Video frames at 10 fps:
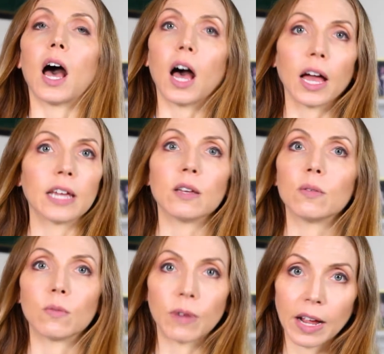I
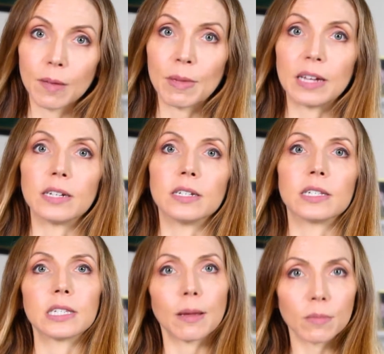recommend
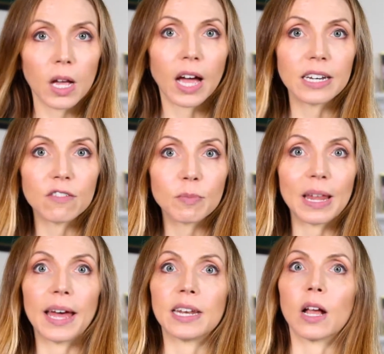some kind of
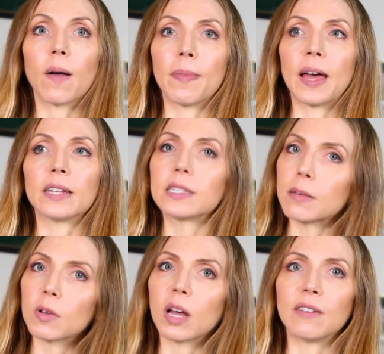planning on that,
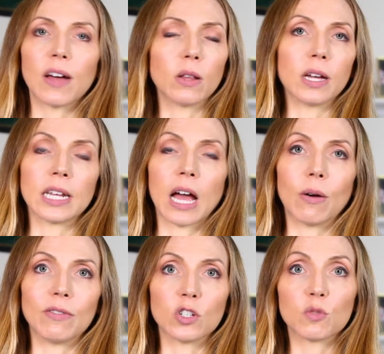some kind of outlining,
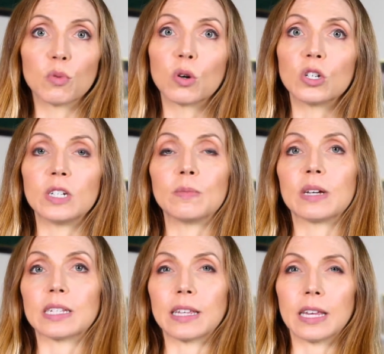however sporting,
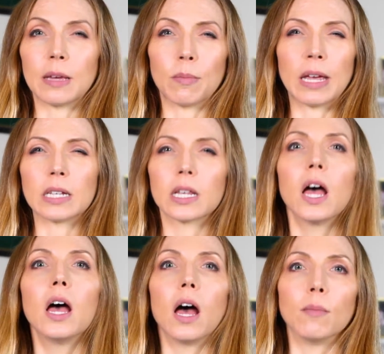because I think it makes
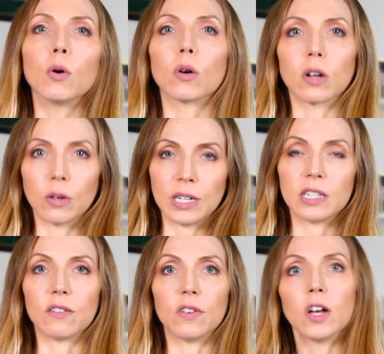a more
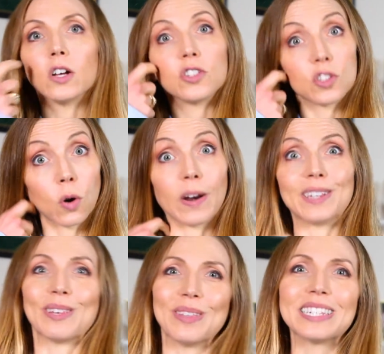cohesive story.
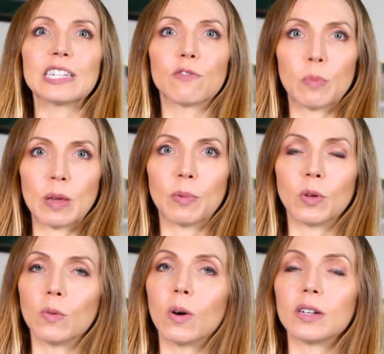So this is for people
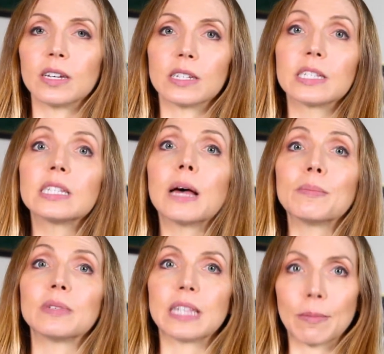who want
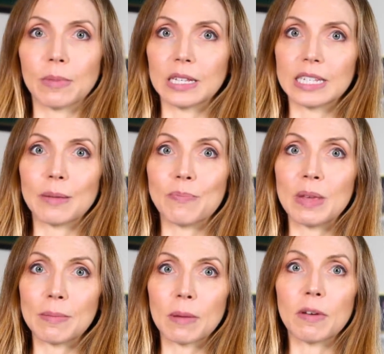some semblance at
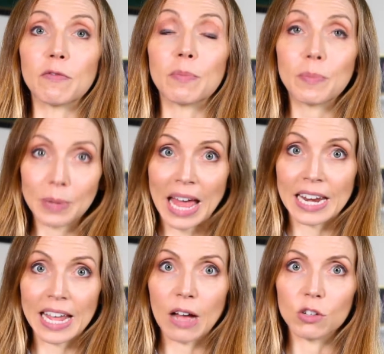minimum of
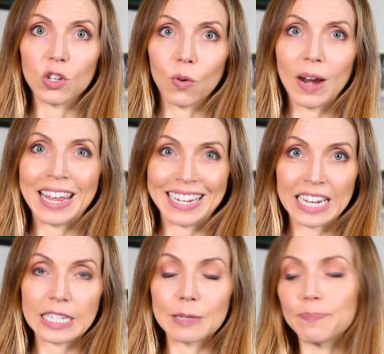planning out your
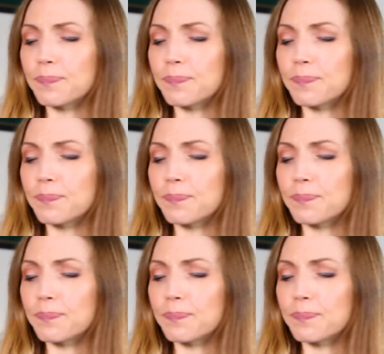endings.